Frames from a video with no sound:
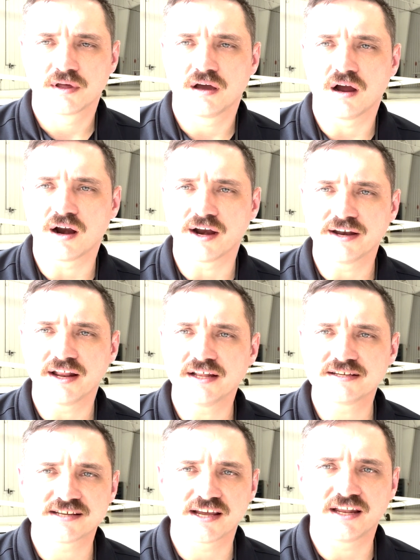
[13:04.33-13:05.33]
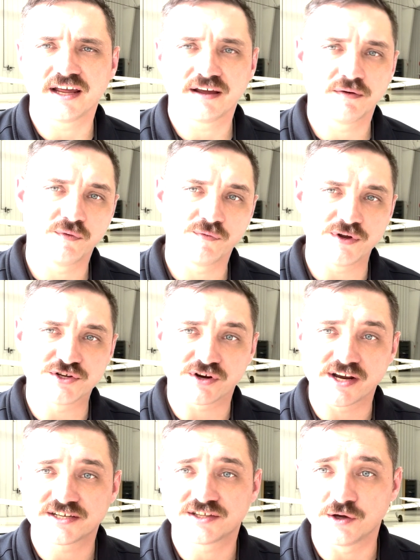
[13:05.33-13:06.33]
All right, now let's say like if we
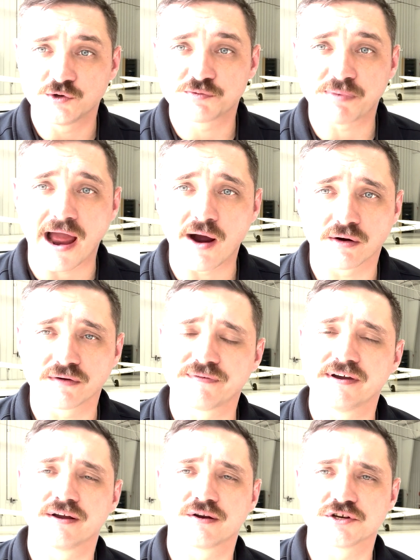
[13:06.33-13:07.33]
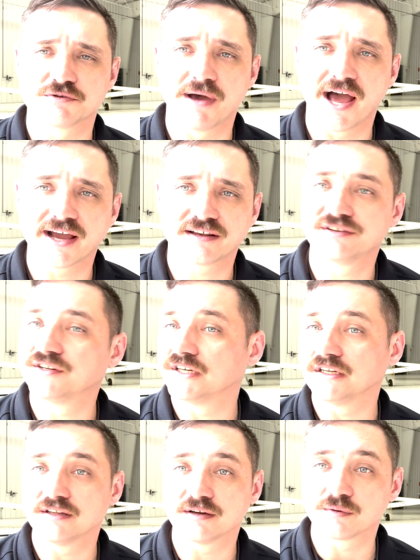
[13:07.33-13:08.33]
traced those power failures back to
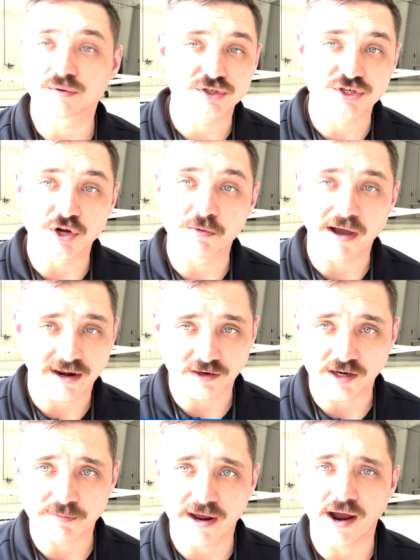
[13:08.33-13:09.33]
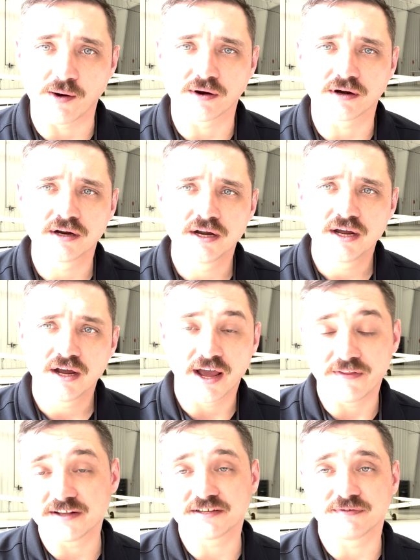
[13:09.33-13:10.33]
there was no battery power, and
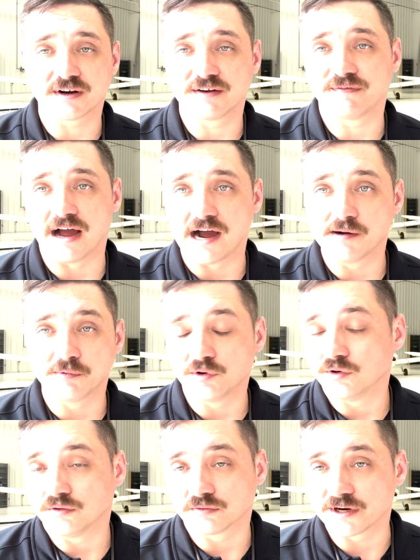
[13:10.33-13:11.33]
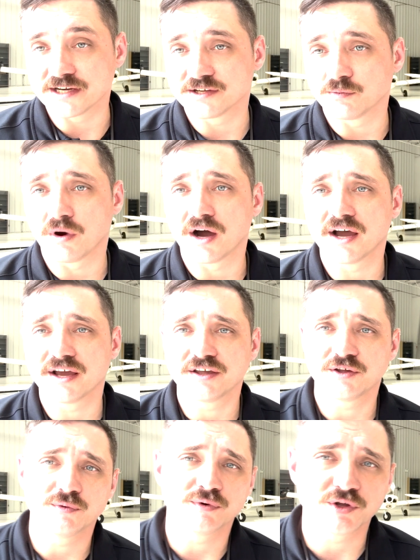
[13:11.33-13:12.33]
that's a very viable reason why
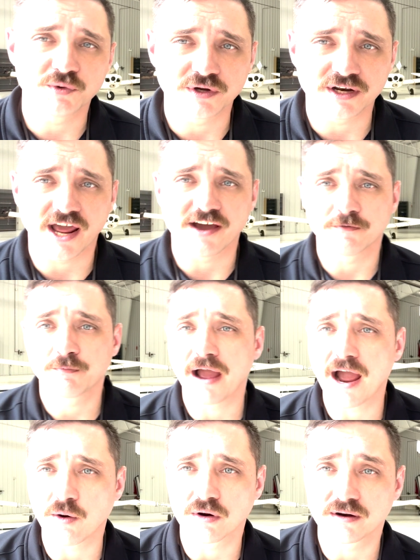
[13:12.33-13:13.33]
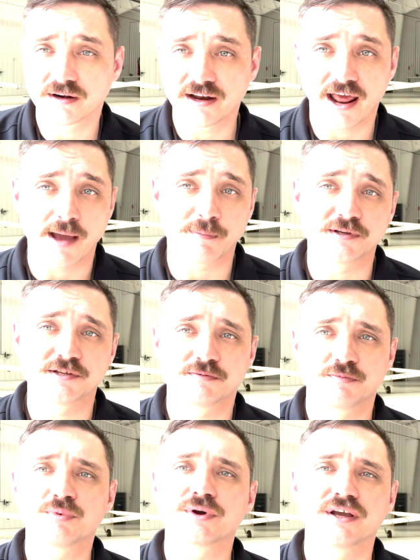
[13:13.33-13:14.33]
you wouldn't have power, and it happens
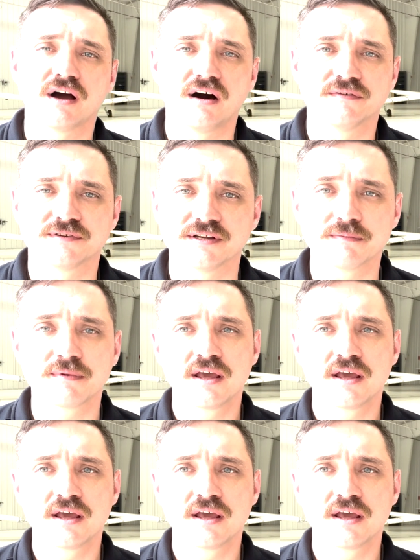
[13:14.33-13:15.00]
pretty often.